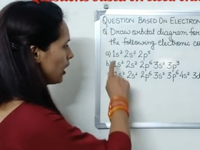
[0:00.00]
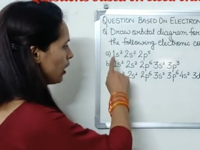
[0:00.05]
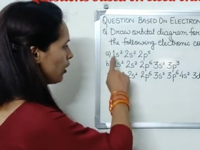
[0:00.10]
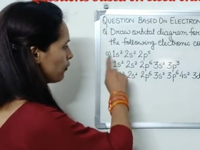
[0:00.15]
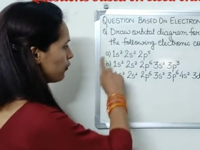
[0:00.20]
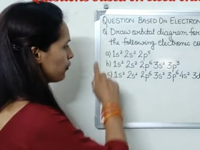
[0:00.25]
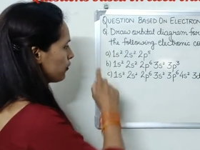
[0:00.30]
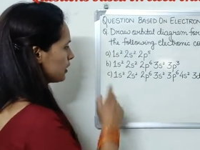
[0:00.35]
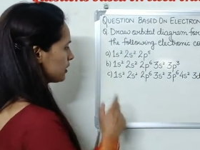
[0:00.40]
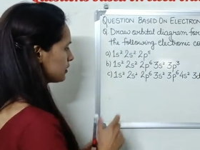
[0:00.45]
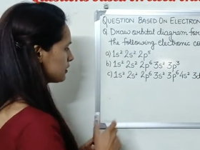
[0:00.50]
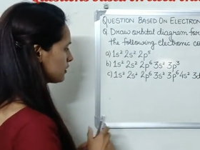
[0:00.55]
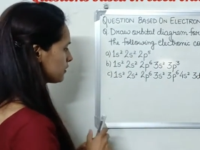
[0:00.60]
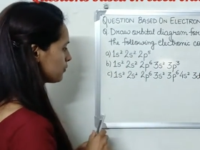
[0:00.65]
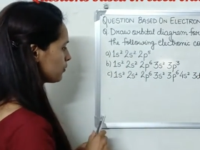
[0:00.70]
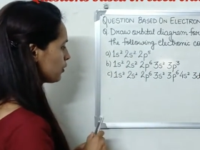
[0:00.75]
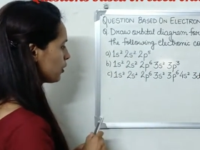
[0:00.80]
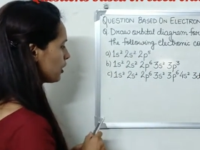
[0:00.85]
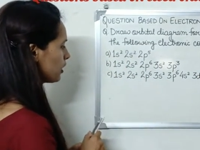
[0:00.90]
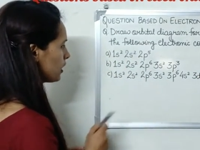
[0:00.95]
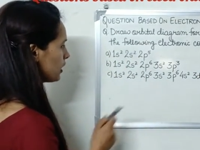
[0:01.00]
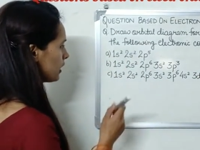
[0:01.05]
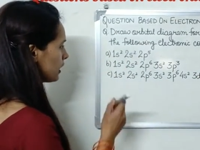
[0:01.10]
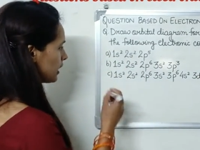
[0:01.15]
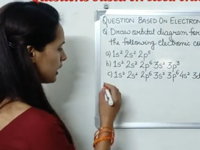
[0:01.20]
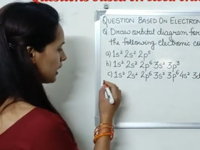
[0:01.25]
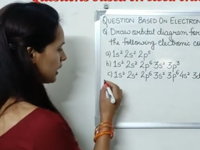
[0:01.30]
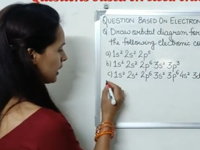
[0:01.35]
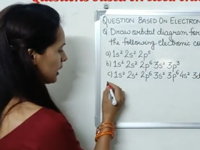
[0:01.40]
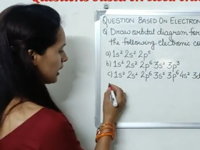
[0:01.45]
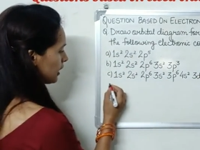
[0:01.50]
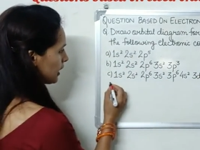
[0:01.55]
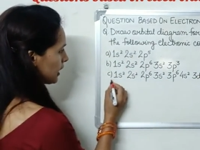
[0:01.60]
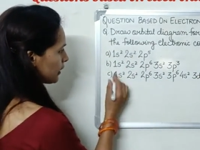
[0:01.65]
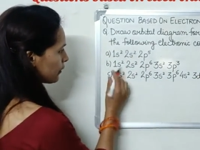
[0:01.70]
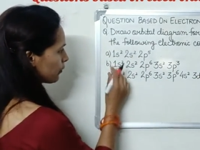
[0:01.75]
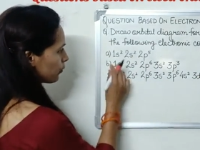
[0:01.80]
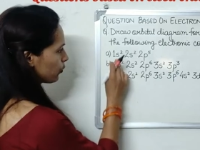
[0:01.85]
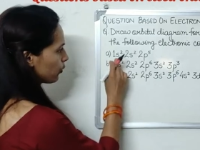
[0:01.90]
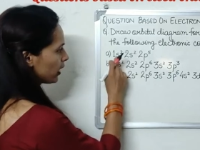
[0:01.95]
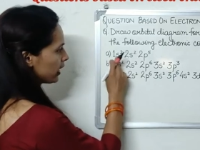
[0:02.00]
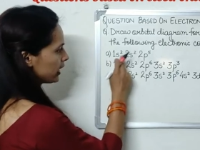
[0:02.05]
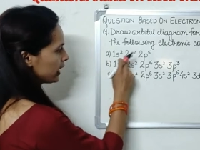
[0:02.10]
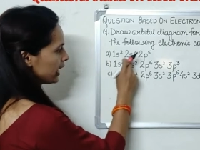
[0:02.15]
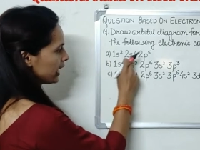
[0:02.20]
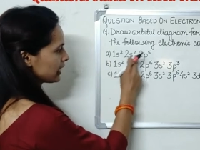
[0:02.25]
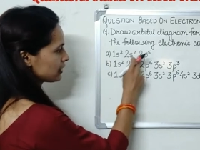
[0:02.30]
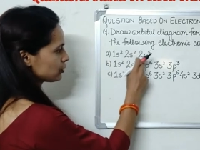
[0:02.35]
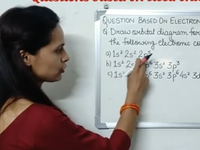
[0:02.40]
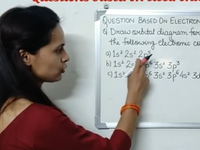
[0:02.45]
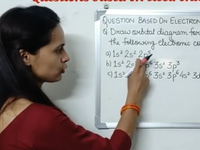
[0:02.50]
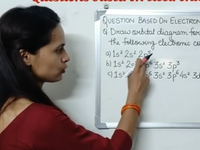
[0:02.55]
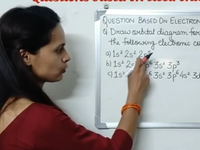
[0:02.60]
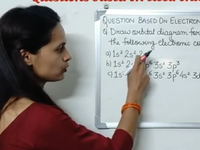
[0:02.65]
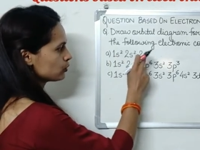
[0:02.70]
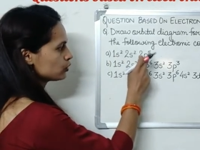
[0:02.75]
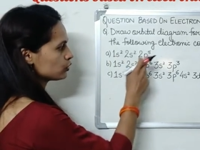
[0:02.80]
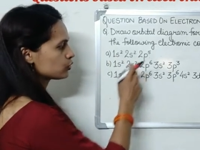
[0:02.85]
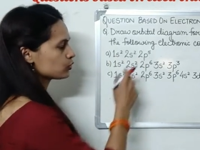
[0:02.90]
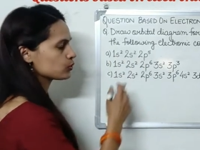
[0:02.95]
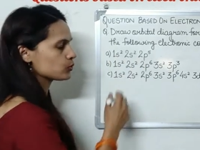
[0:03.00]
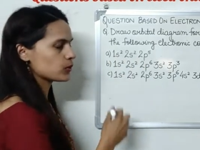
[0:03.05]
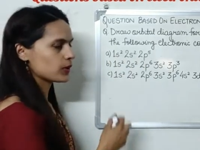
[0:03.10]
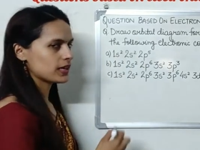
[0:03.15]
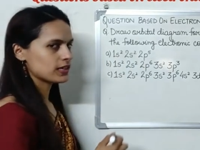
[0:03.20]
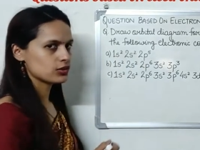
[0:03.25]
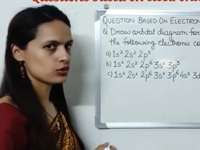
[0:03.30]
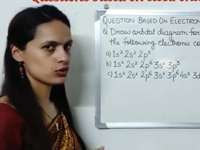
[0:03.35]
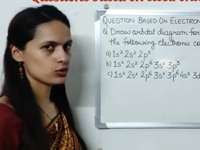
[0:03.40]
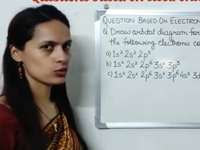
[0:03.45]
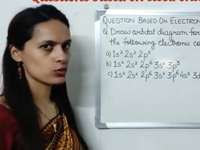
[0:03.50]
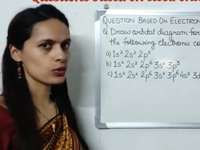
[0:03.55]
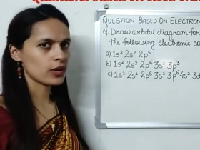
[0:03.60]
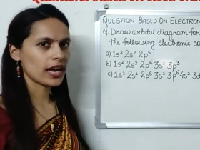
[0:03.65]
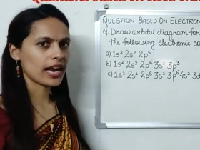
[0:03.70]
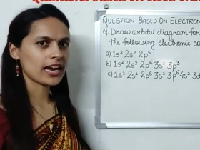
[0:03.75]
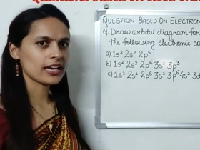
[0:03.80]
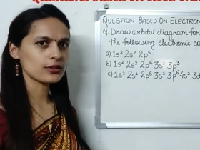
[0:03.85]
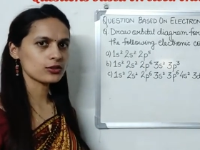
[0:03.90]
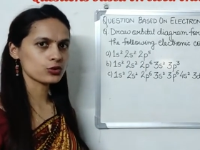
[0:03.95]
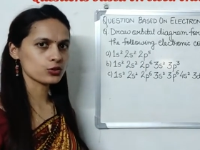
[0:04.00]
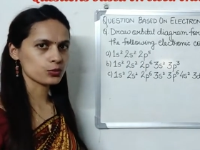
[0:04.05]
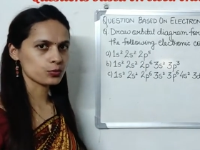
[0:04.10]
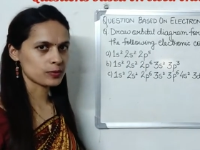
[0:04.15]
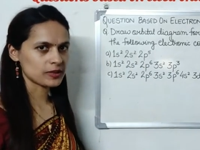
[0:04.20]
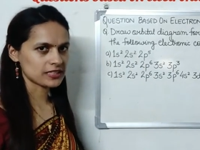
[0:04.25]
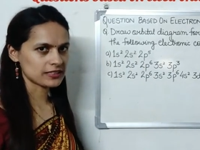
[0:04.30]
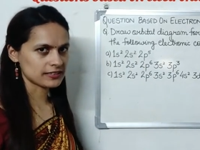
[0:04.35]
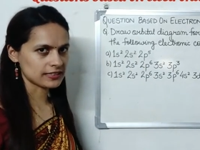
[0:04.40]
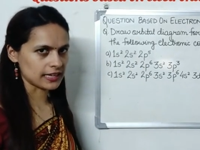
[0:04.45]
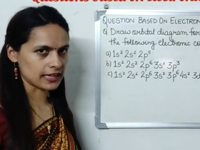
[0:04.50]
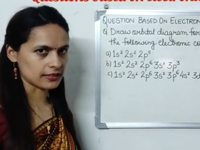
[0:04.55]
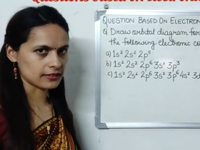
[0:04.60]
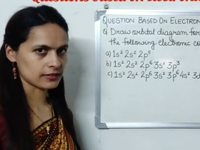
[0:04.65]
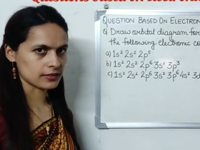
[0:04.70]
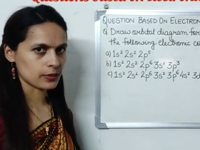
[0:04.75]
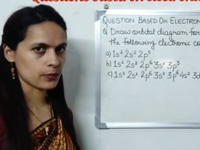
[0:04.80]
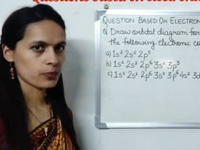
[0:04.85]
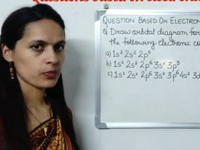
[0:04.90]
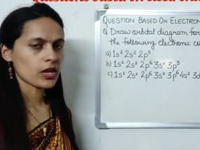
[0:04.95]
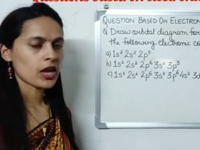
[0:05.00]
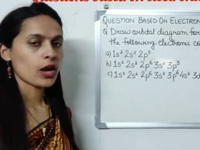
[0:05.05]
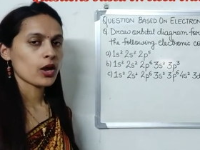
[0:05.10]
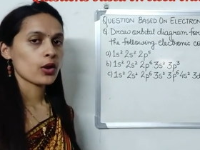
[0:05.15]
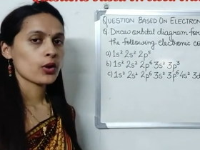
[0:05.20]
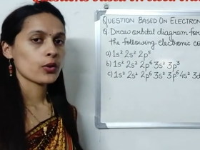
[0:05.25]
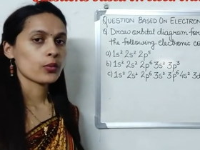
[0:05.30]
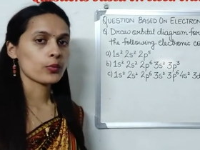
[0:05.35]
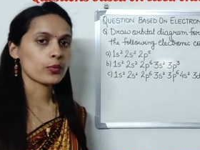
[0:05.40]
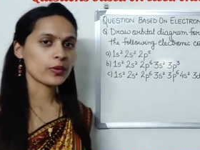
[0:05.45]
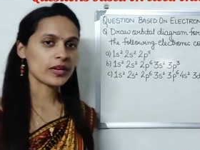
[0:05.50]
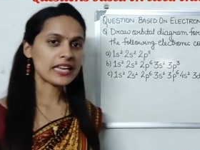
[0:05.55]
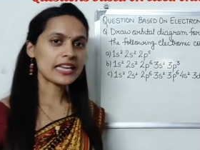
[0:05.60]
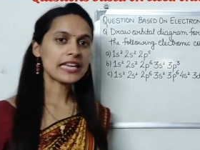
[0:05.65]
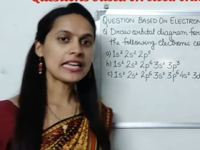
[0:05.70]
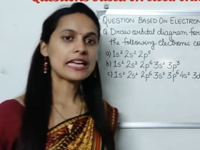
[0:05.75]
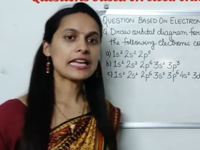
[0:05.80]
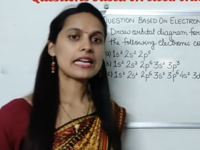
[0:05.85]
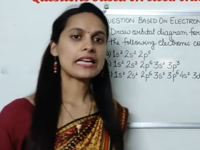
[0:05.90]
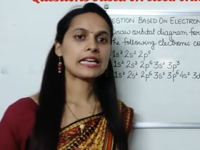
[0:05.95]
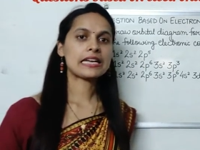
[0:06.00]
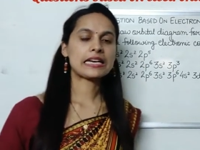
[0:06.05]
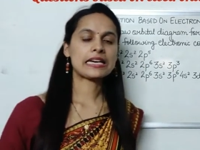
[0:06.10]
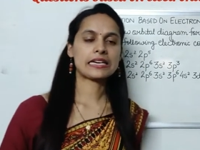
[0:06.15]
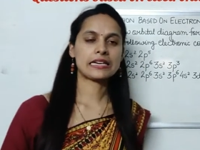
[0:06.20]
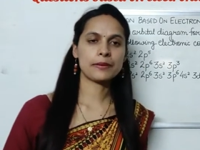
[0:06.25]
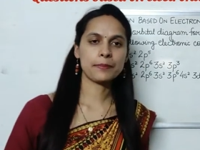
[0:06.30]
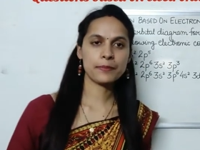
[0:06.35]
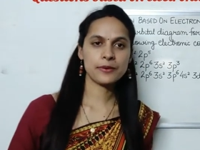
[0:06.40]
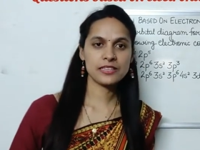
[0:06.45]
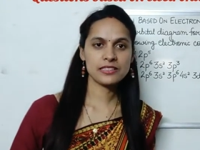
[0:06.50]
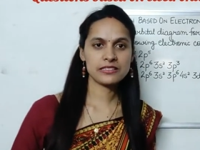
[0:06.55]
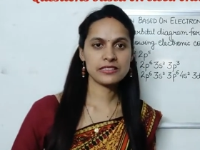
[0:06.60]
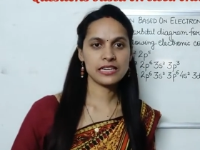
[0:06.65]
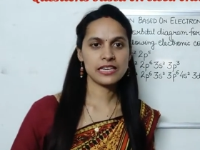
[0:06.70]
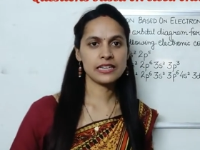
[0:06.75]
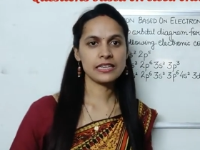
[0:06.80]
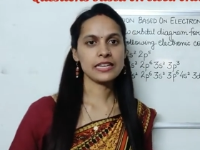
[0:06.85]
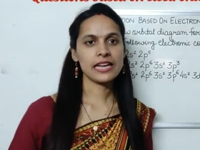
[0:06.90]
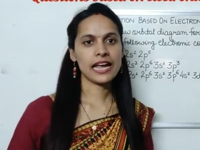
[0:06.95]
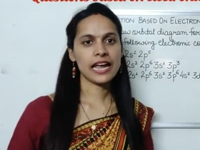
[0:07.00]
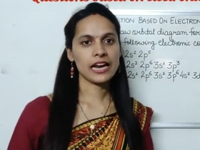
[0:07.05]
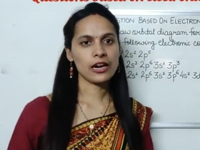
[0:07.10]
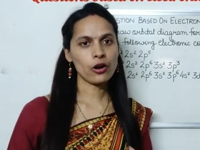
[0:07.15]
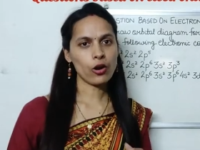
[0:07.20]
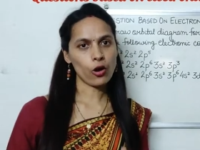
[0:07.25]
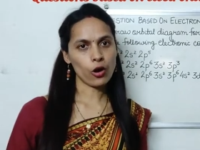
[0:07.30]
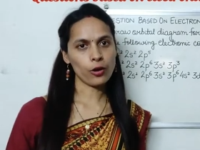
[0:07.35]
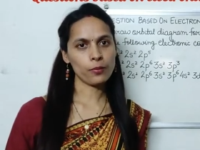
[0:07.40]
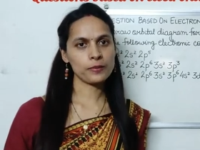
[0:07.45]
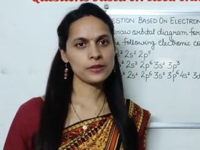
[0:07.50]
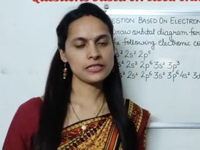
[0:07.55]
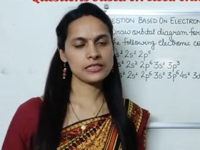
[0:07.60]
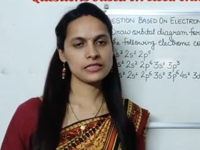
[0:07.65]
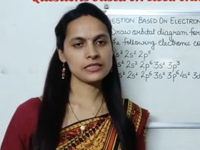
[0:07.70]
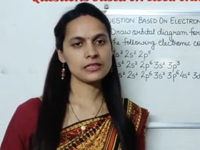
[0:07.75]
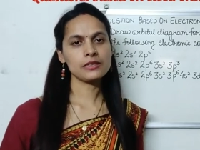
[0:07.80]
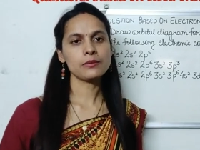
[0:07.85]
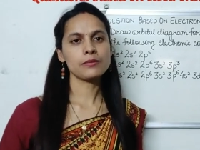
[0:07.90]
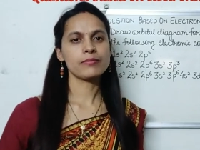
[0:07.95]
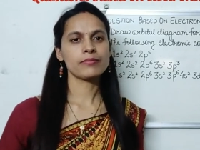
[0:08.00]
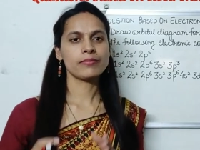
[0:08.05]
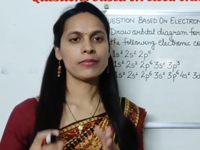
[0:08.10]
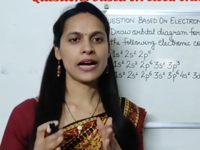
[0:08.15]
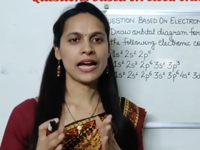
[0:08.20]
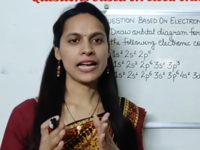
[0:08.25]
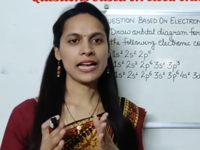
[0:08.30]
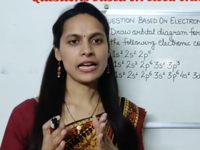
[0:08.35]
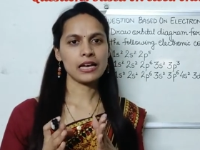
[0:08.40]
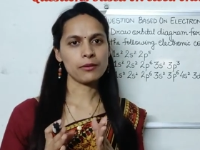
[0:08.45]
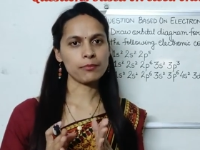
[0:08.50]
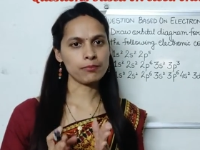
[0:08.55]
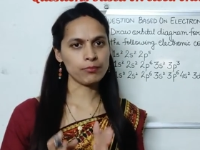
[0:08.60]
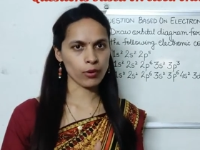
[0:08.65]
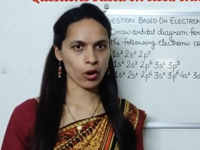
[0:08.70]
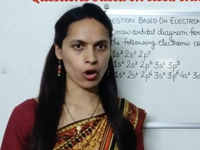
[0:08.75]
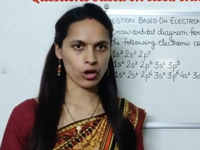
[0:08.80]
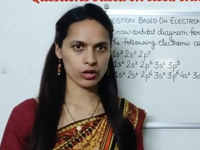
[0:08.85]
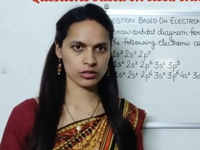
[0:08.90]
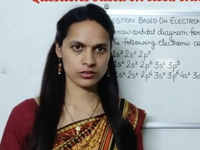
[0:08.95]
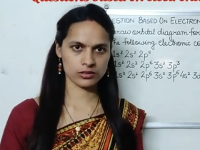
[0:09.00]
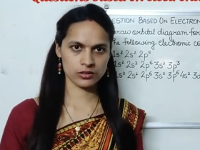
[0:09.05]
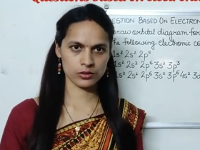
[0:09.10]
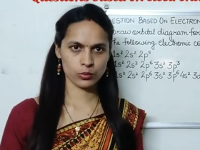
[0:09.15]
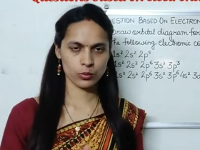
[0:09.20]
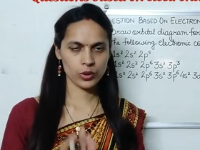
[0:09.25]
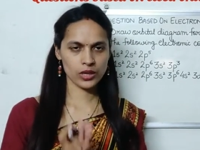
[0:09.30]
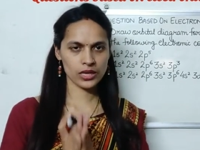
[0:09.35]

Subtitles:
First of all, 1s2, 2s2 and 2p6. We represent an orbital by a box.